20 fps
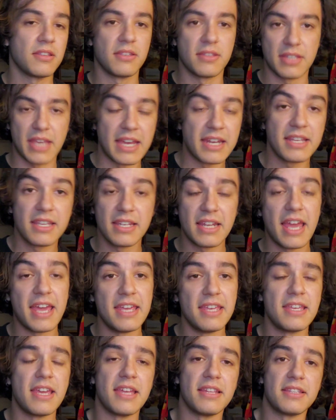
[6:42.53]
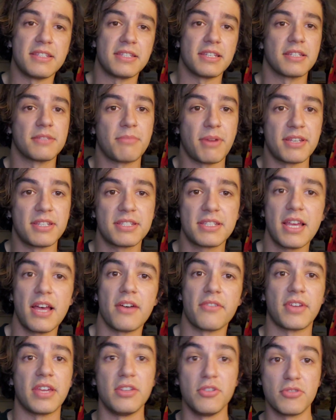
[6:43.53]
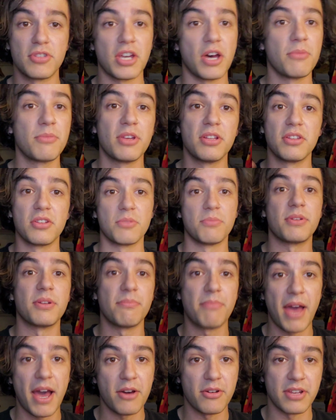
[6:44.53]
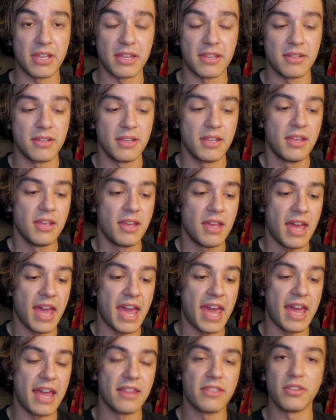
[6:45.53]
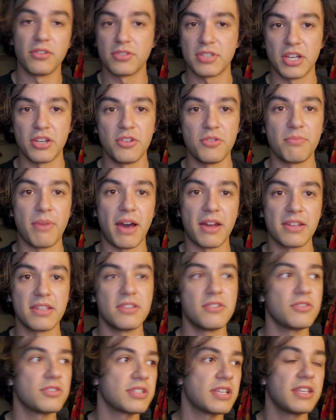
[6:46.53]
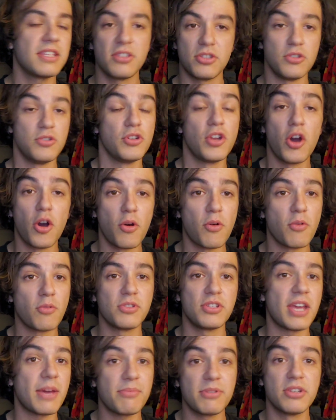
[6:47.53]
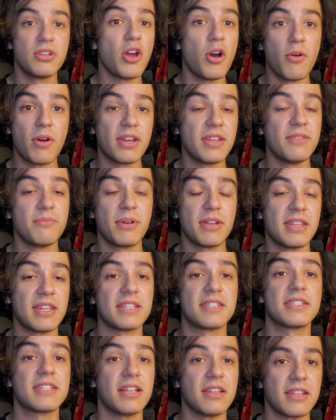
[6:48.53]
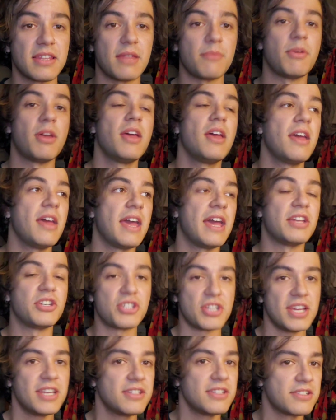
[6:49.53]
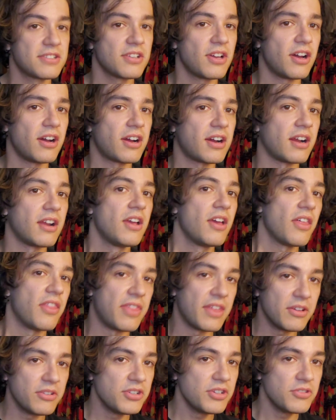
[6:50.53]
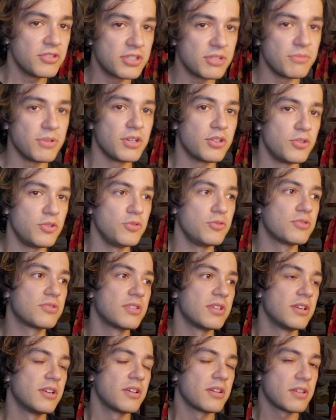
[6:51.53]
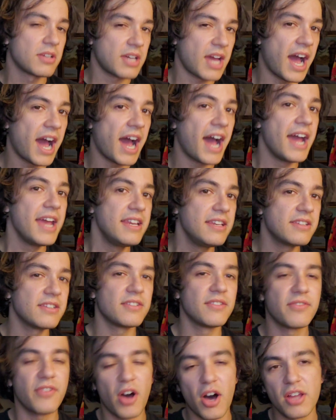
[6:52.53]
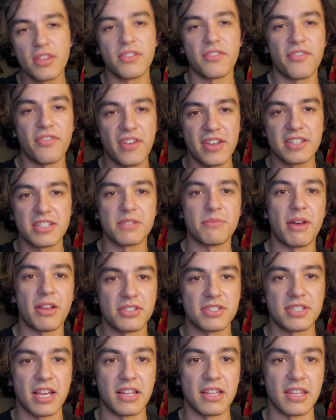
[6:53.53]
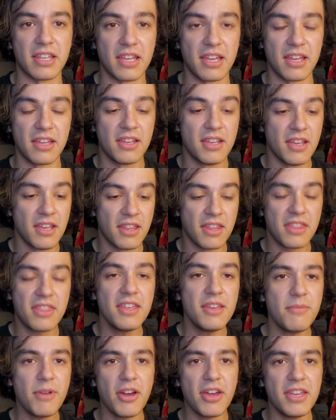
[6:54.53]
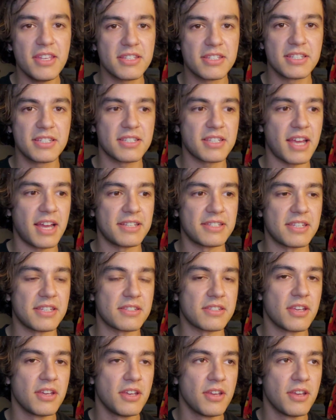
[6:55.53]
getting an AE86 myself. Can you tell me a little bit about it? And they'll tell you about it, and you say, do you happen to know anybody that's selling them? And chances are they'll know someone who's kind of on the fence about selling it. The thing about 86 guys is